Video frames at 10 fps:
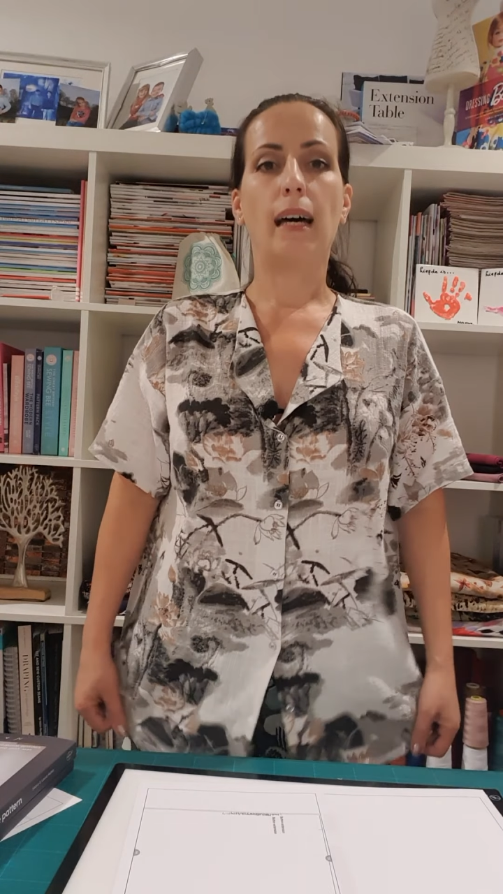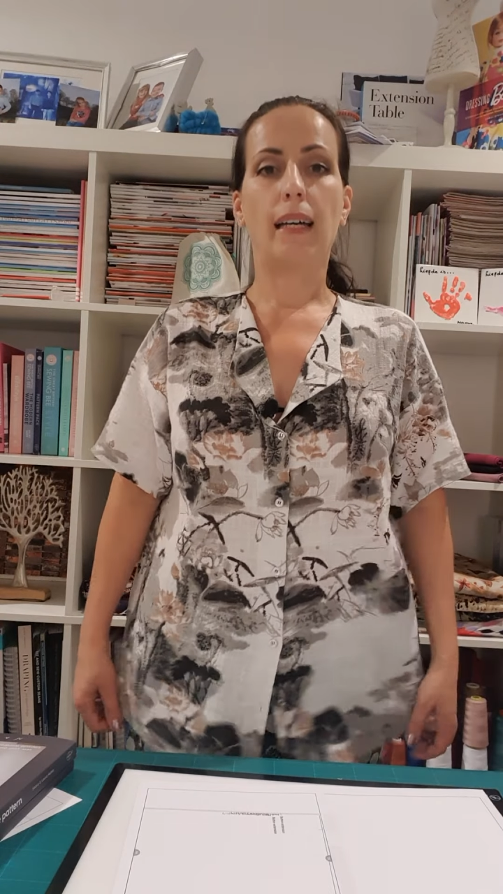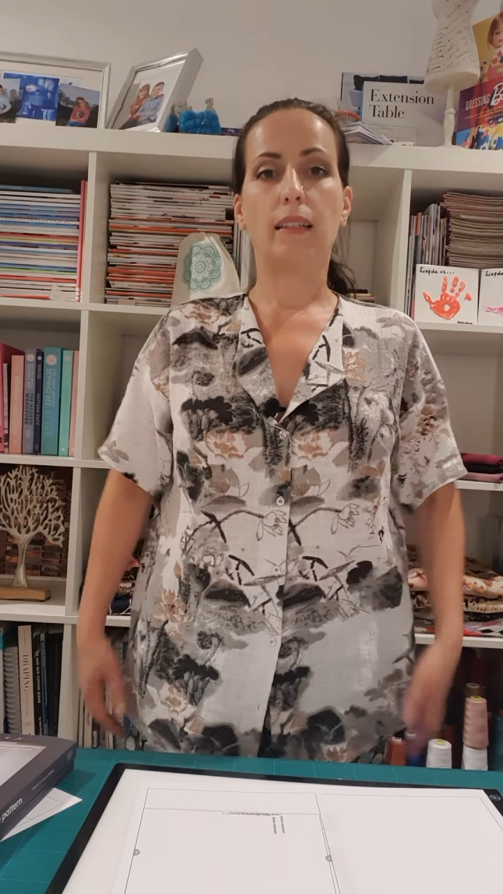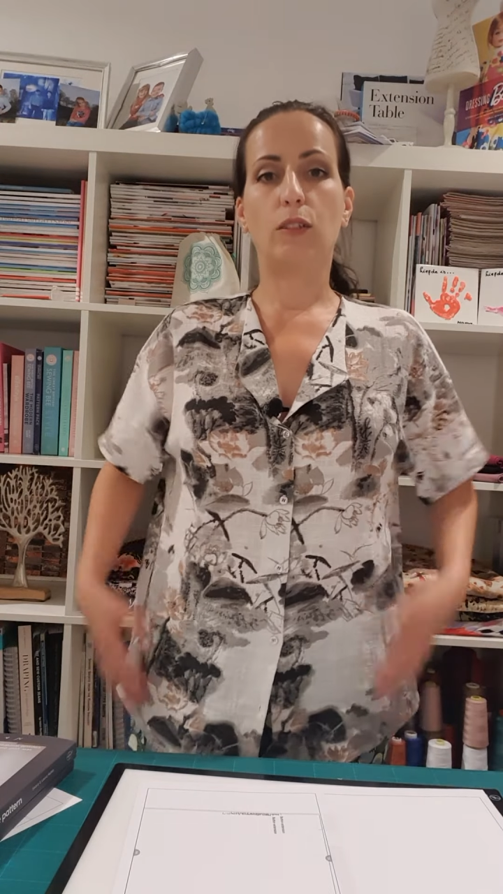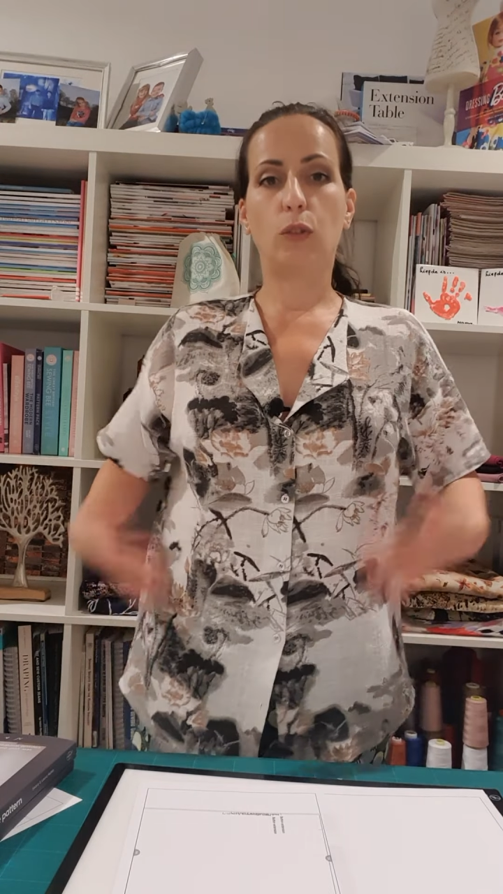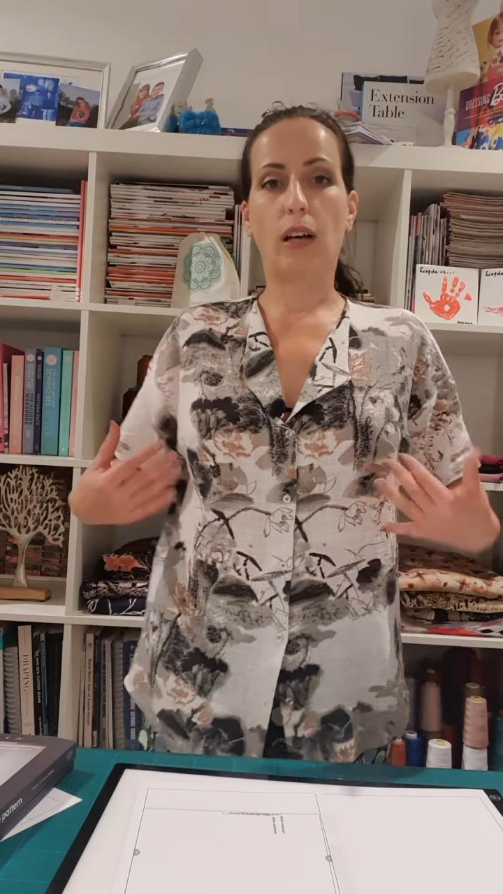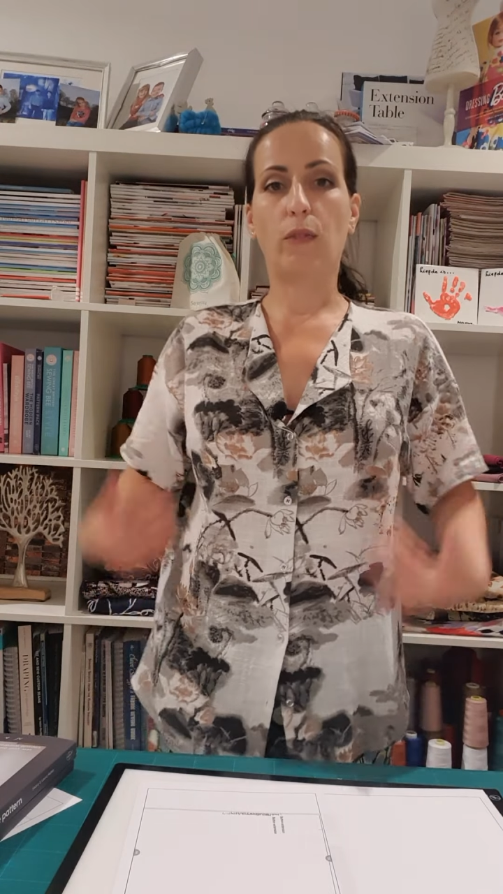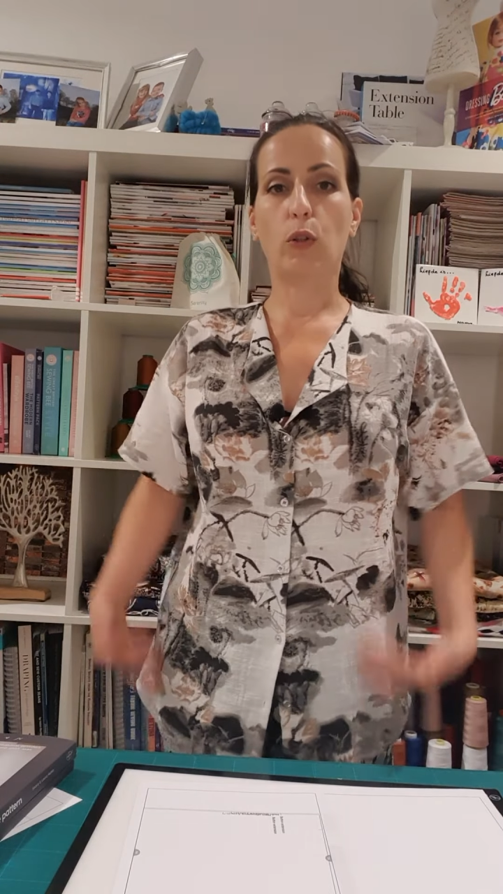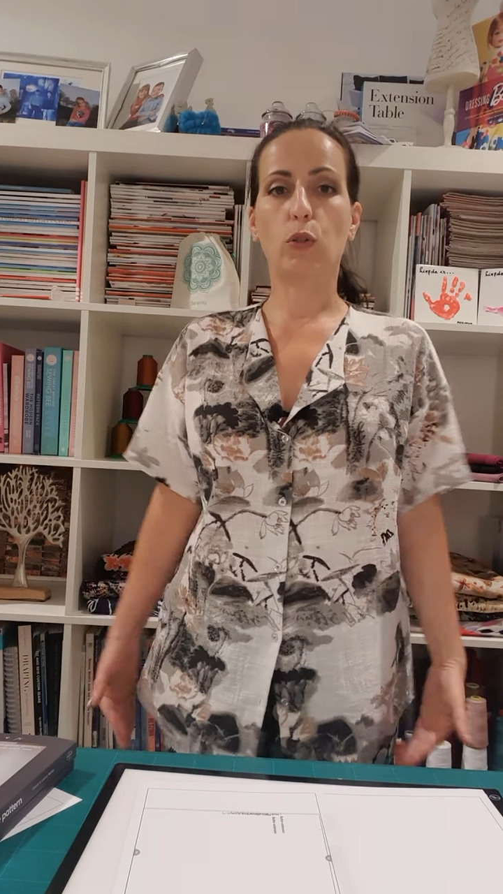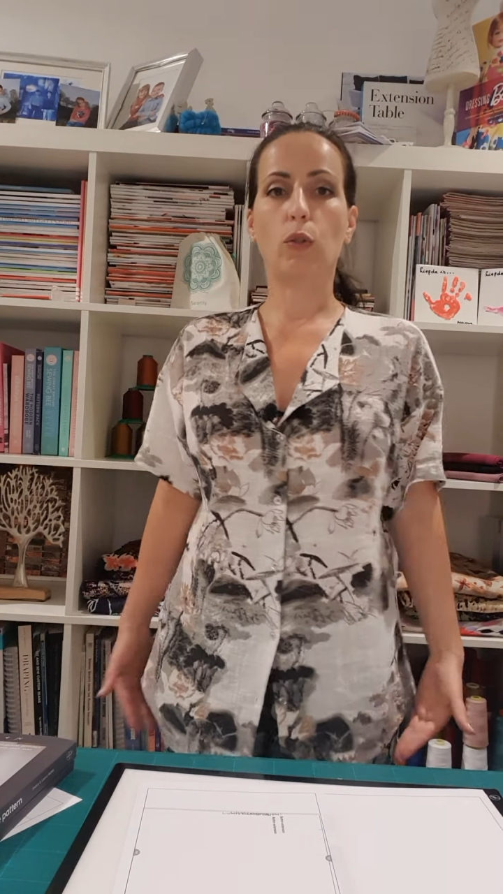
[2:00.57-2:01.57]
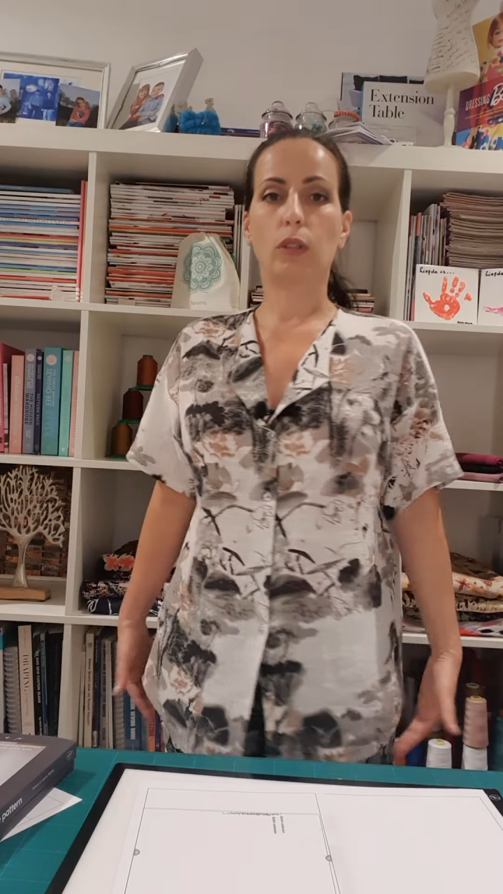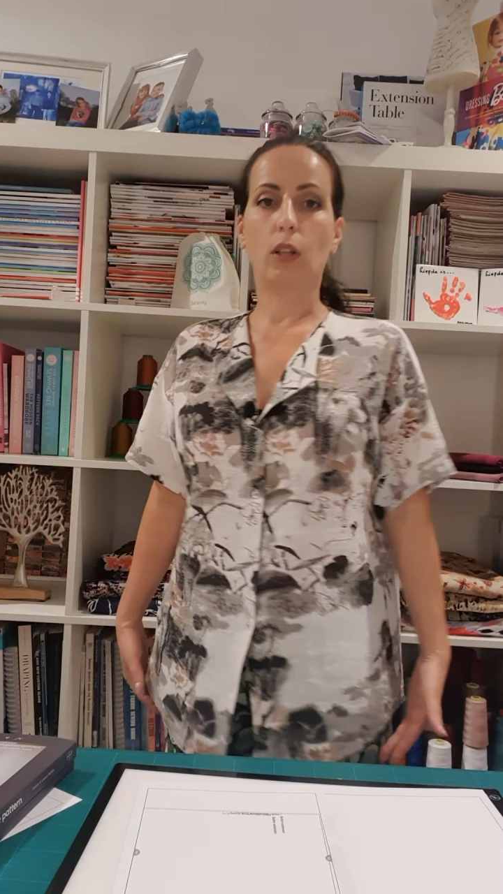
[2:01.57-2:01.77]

And you have also the